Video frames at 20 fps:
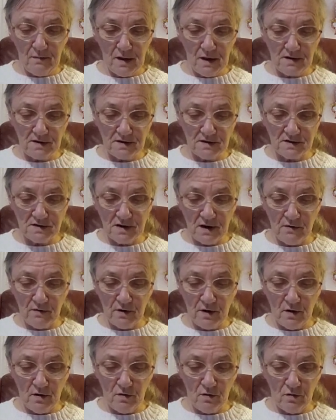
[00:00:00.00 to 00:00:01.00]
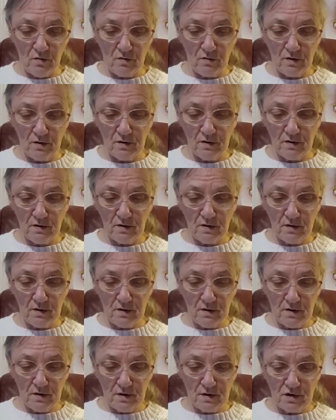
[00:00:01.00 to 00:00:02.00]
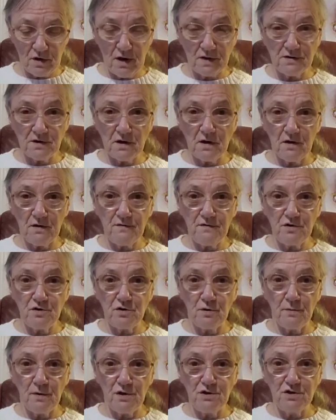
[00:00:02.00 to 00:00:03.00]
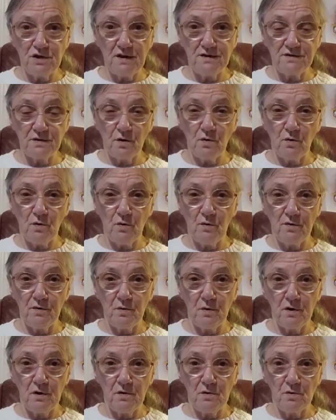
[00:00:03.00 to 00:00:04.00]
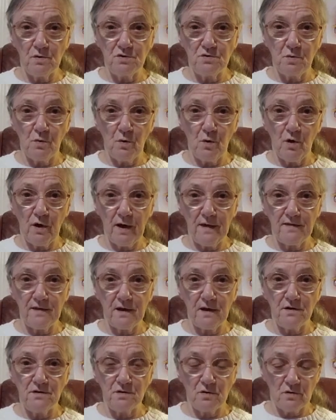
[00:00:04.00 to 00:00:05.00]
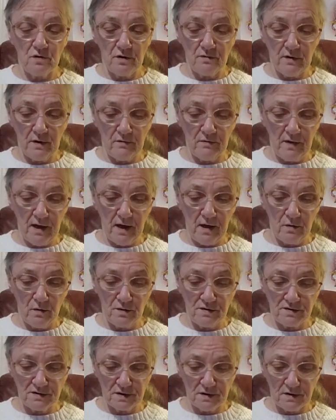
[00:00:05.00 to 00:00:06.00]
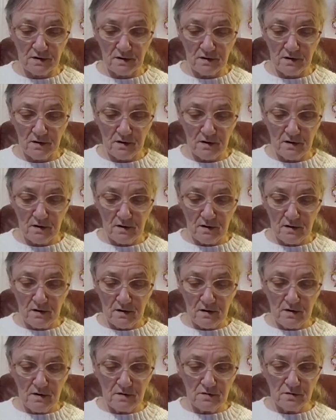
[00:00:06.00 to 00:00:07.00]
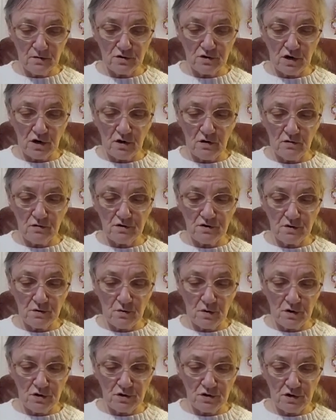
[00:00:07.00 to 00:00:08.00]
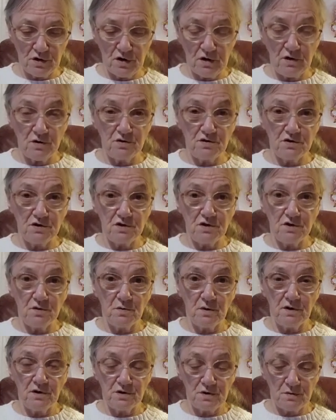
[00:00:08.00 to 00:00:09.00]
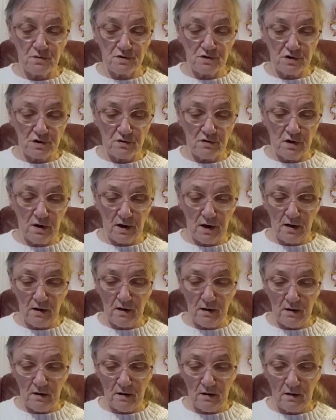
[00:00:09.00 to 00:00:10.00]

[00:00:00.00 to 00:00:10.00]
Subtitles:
my sister-in-law. She has a lot of trouble. She has to go with one of those walker things all around the house, and so she can't do what she used to do when she was younger.